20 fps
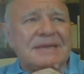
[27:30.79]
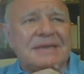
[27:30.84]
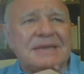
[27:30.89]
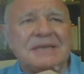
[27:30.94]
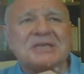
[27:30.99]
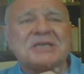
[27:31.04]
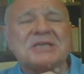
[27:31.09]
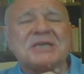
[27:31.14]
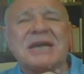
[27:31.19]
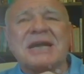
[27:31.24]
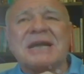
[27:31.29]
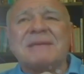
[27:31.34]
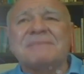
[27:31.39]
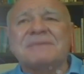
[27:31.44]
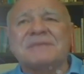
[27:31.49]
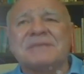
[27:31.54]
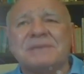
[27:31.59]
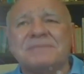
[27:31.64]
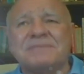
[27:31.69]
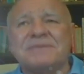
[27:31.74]
Each
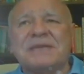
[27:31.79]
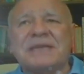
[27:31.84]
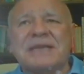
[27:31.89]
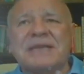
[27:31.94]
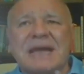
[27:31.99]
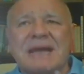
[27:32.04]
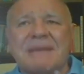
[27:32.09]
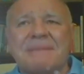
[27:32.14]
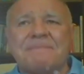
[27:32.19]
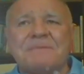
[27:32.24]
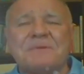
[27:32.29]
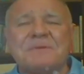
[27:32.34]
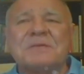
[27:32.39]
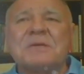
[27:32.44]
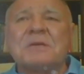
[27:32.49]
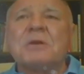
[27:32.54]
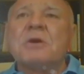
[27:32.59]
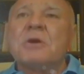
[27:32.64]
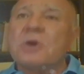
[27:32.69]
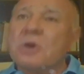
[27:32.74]
time something
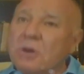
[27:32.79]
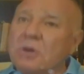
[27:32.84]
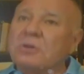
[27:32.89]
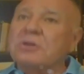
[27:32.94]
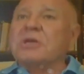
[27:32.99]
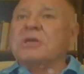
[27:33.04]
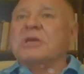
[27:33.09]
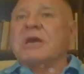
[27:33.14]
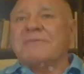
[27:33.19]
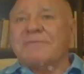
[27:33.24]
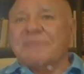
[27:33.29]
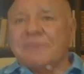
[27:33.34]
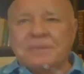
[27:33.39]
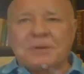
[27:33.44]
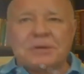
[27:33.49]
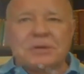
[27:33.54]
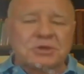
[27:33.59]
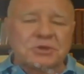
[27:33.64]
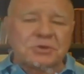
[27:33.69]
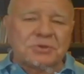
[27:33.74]
happens, oh, the
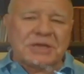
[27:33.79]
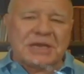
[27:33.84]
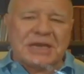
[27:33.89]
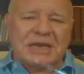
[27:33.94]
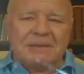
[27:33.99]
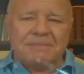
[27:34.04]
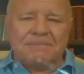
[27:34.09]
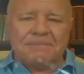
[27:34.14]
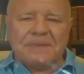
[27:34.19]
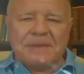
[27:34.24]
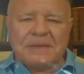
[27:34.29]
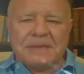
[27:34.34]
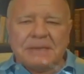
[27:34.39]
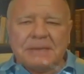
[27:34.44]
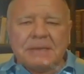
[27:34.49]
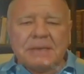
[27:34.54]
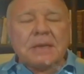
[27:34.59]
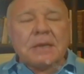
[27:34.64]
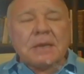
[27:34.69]
government should help me.